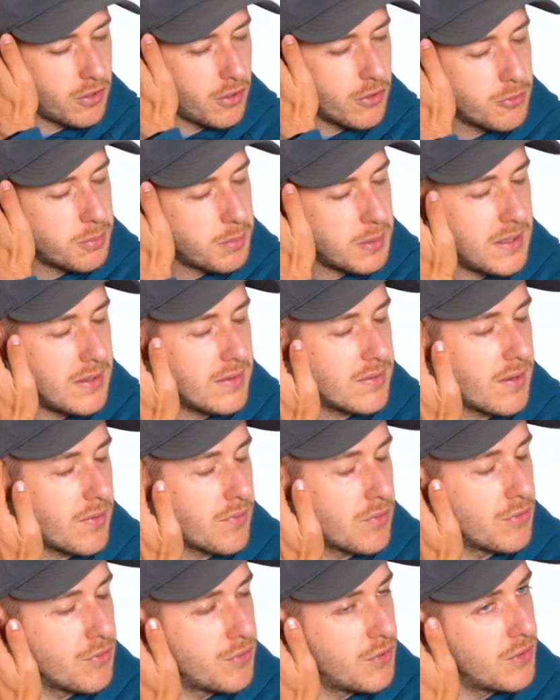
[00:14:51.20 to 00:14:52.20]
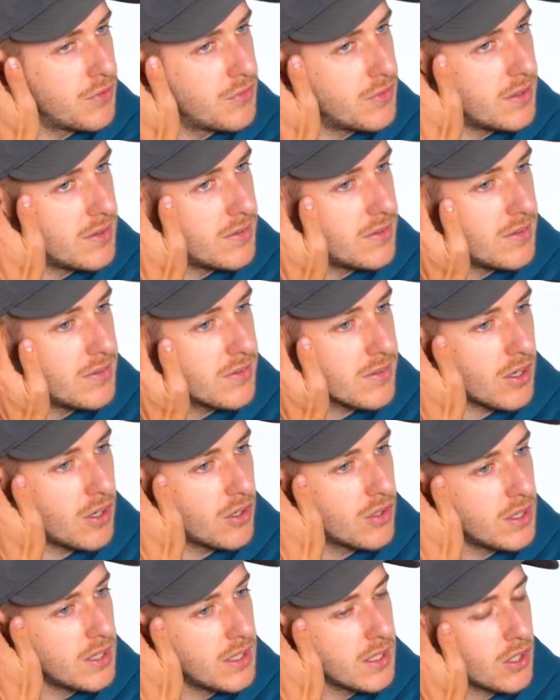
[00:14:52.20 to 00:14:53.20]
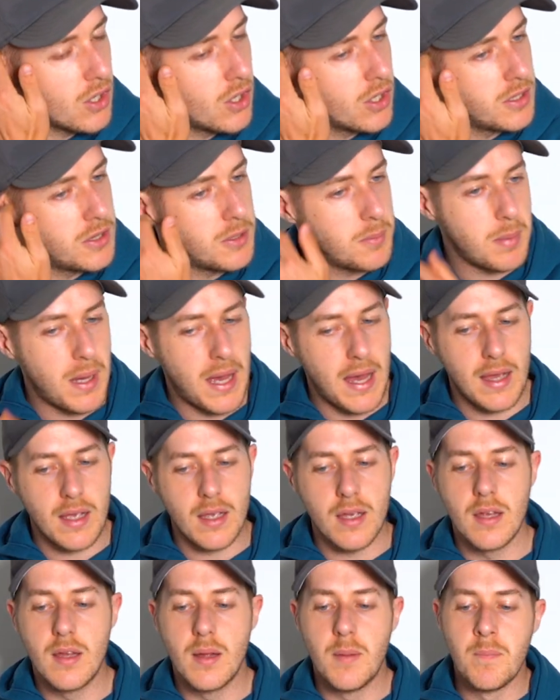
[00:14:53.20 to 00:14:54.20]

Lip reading: those P750s he's currently got in the bag,